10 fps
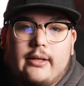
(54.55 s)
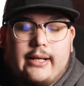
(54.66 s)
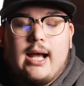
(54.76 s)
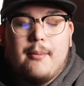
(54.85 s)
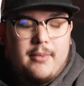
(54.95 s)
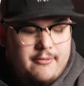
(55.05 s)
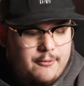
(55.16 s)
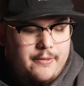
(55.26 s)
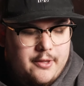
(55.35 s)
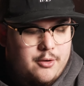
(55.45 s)
It got my
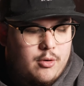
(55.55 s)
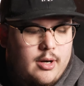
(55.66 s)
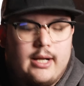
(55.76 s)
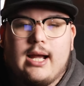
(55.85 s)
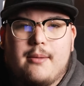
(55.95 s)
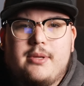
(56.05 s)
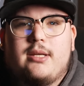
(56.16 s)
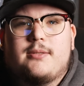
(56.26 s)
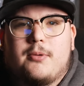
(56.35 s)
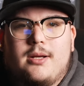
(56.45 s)
foot in the door, it got me
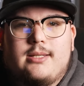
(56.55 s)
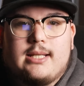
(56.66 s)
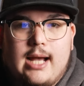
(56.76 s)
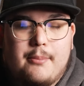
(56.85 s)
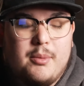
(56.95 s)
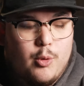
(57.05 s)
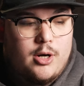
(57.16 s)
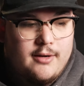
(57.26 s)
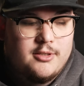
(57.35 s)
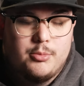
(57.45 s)
experience, it got me more
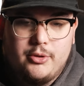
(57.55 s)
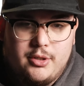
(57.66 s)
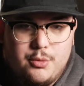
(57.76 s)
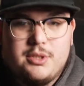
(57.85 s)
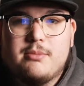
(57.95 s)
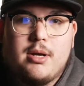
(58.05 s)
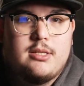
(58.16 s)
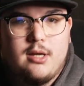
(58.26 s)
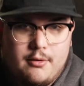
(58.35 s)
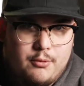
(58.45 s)
comfortable using my
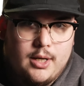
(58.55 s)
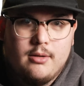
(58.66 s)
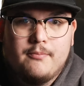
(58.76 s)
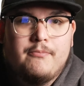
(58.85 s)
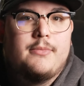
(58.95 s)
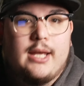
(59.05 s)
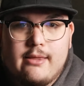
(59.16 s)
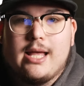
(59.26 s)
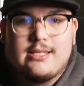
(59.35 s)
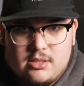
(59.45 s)
software,
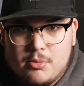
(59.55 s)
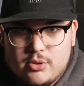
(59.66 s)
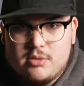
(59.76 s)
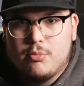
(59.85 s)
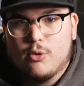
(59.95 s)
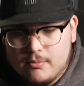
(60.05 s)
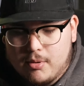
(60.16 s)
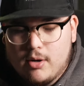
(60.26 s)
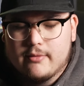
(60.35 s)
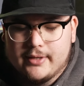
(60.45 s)
and that's the most important
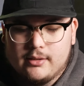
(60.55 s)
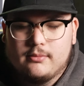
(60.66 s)
part of it.